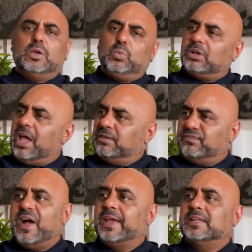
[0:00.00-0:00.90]
what kind of
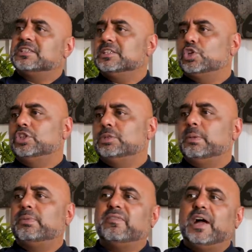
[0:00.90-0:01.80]
finance is going to
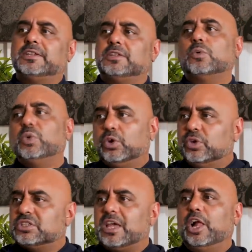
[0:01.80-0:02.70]
be provided, are we
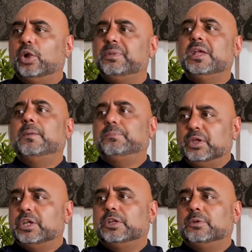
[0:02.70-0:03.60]
going to help
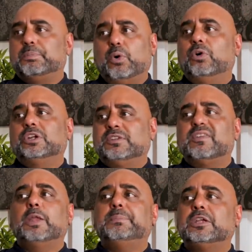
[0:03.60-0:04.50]
the poorer
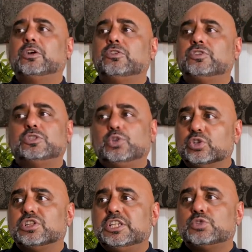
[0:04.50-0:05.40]
developing countries,
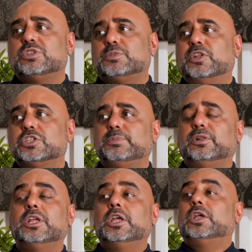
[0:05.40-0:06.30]
those least
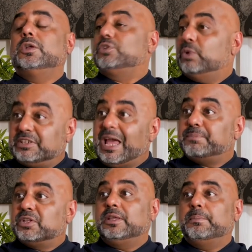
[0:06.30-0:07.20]
responsible, to
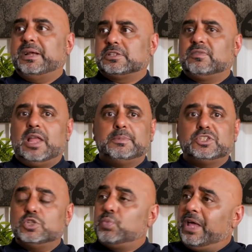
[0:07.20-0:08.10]
adapt to the impacts of climate
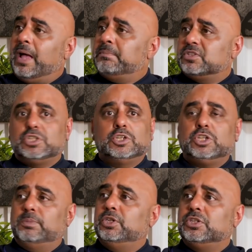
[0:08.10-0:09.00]
change? What happens to
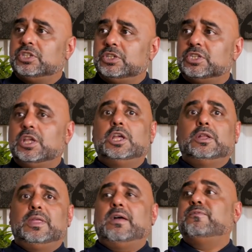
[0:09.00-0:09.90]
communities
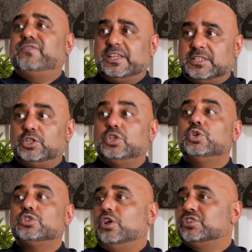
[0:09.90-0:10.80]
that are facing
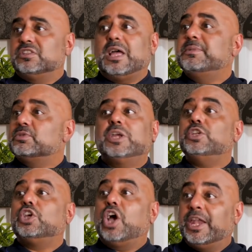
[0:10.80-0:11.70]
huge loss and damage where
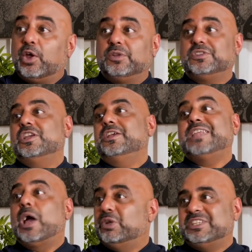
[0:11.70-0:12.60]
you cannot
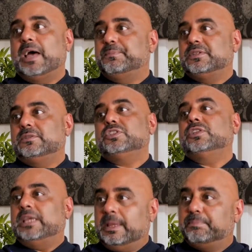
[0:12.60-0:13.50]
now adapt to
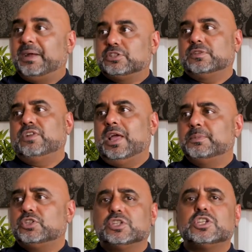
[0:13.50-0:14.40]
the impacts of
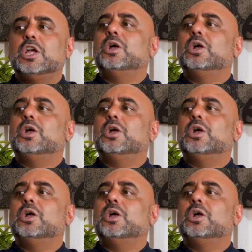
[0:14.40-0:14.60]
climate change?